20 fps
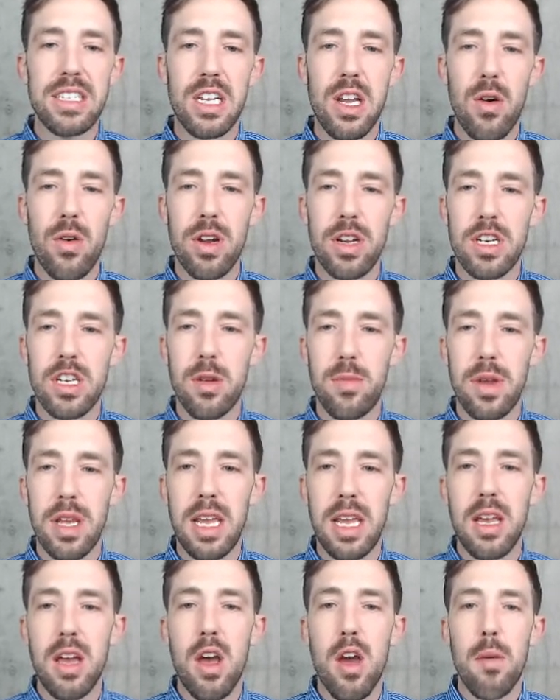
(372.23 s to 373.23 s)
going to
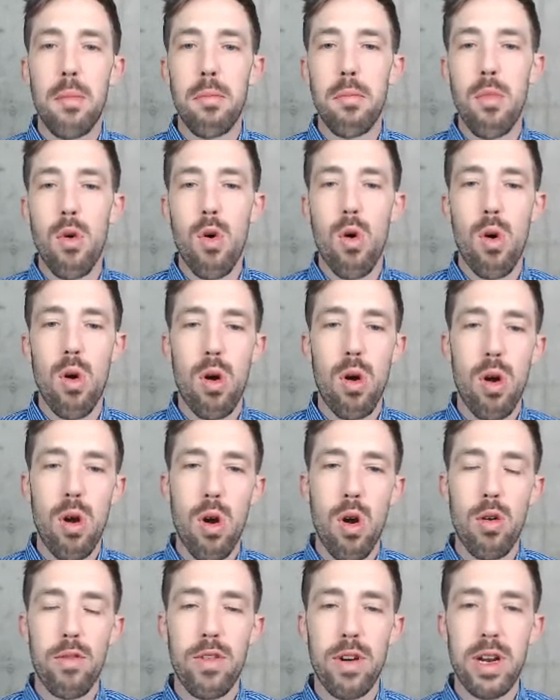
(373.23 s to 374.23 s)
be
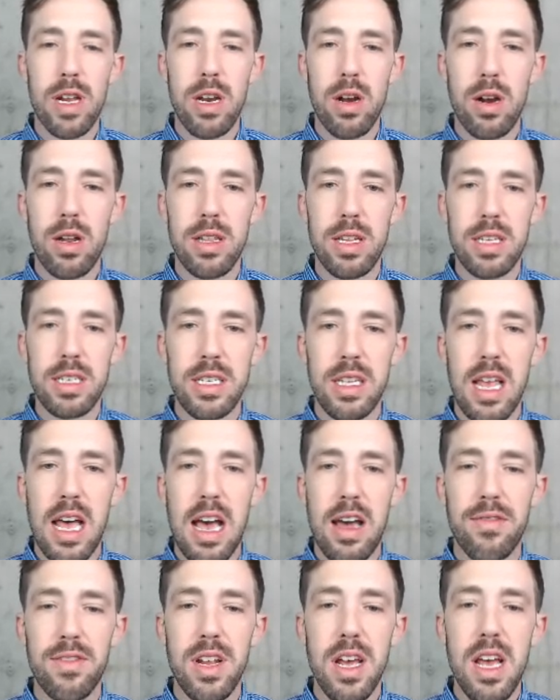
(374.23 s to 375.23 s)
more over here on this
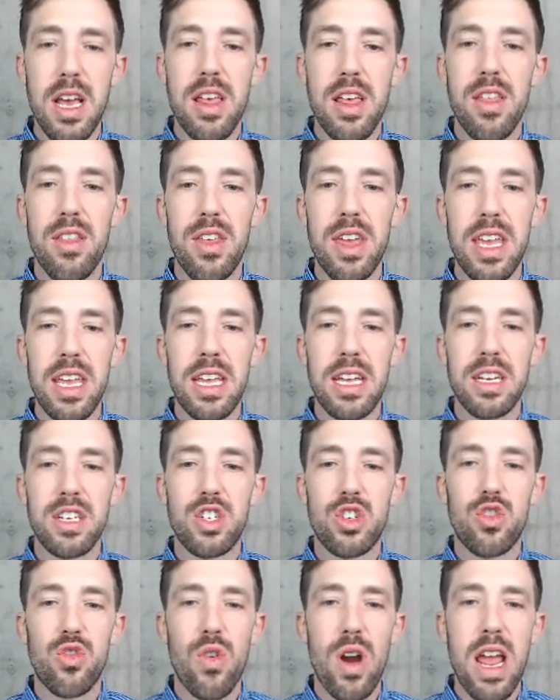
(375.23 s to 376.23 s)
left, the
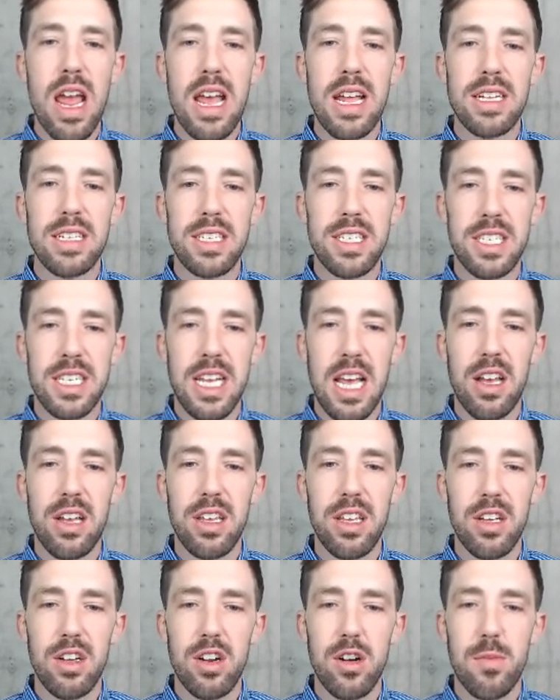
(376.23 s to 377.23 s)

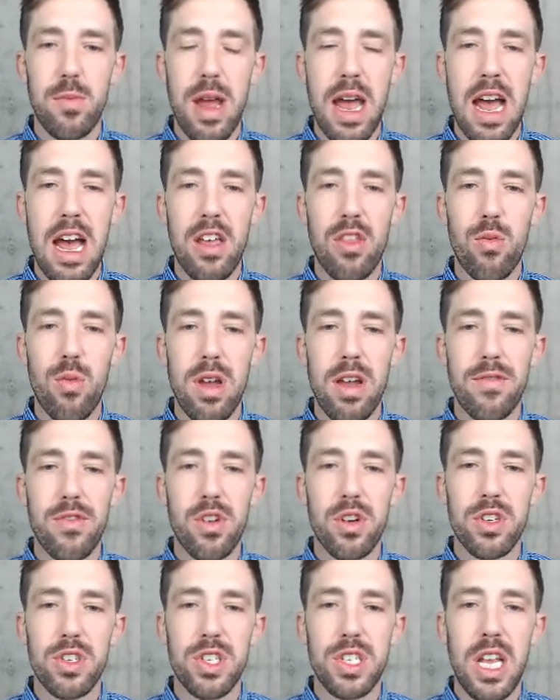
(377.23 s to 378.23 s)
transcellular pathway. If
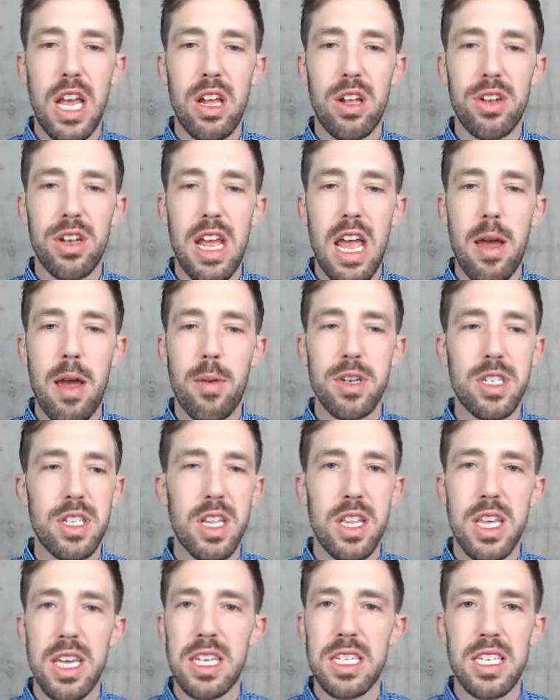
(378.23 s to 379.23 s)
there's cell damage,
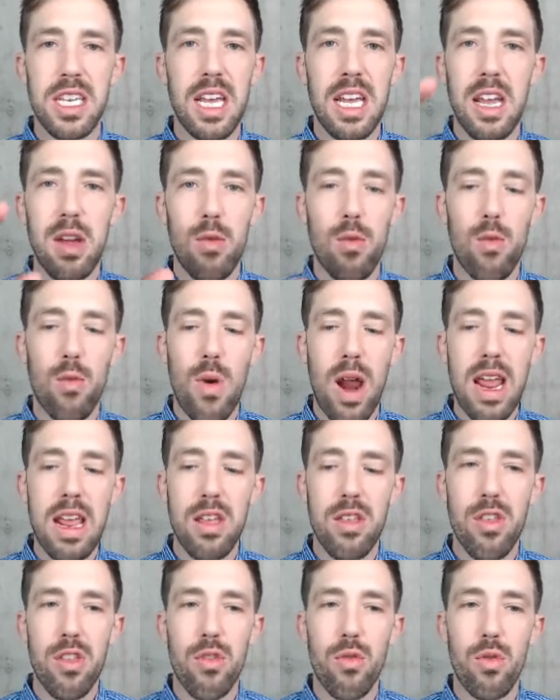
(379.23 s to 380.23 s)
the things can get
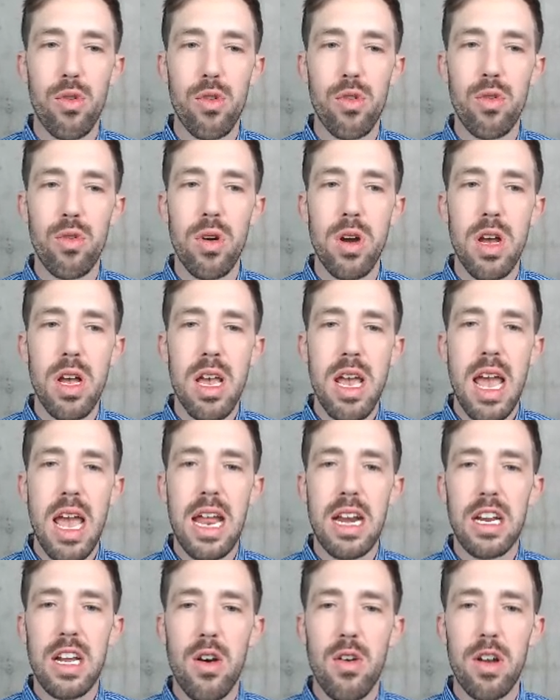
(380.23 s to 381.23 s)
right through.
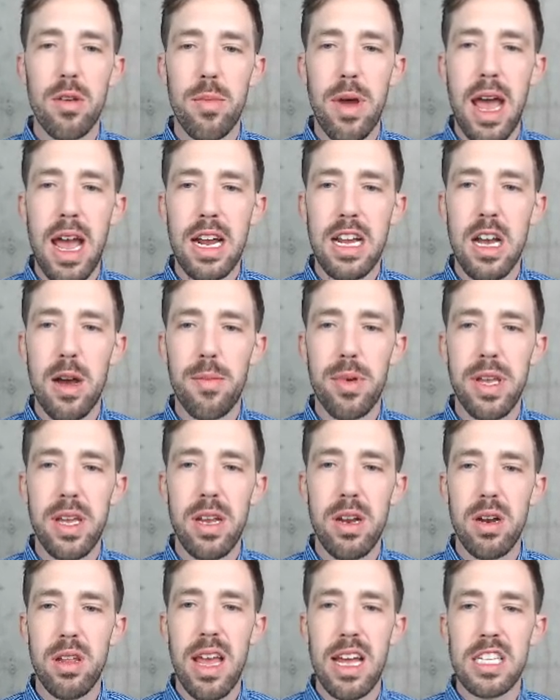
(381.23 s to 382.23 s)
And going back up
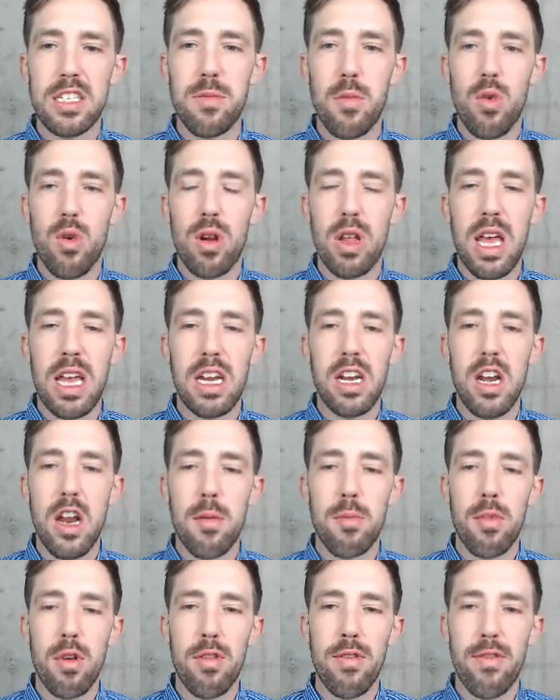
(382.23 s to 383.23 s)
here, that's more like
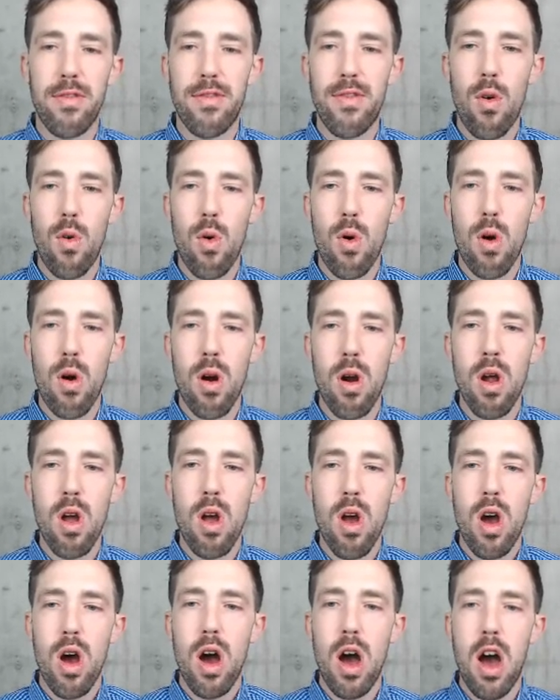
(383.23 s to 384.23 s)
number four
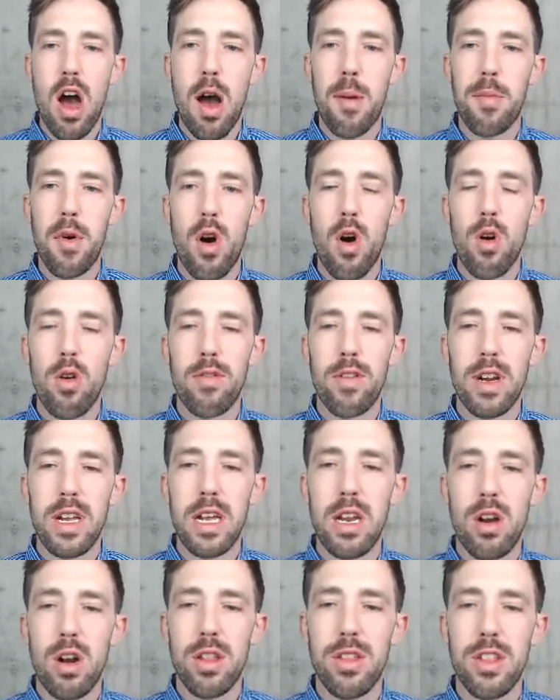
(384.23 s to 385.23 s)
um, over
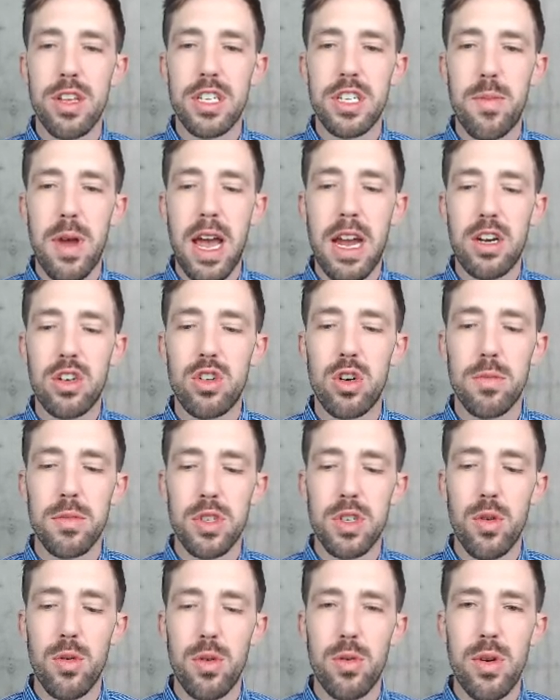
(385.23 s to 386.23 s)
here on the spectrum.
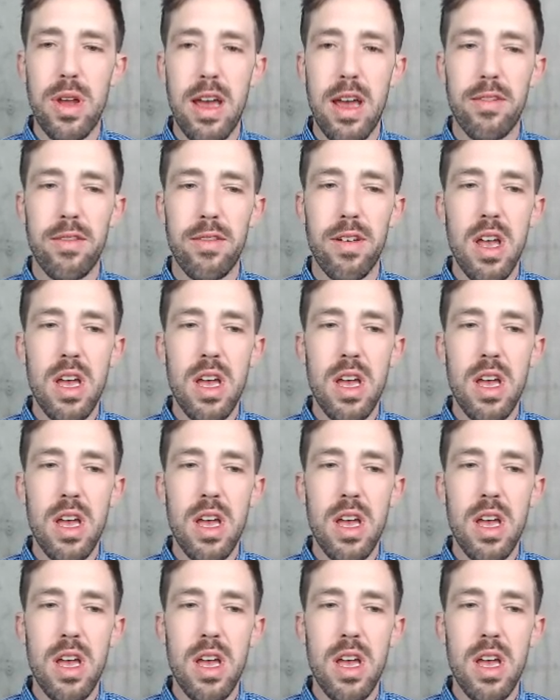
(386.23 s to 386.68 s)
So when we have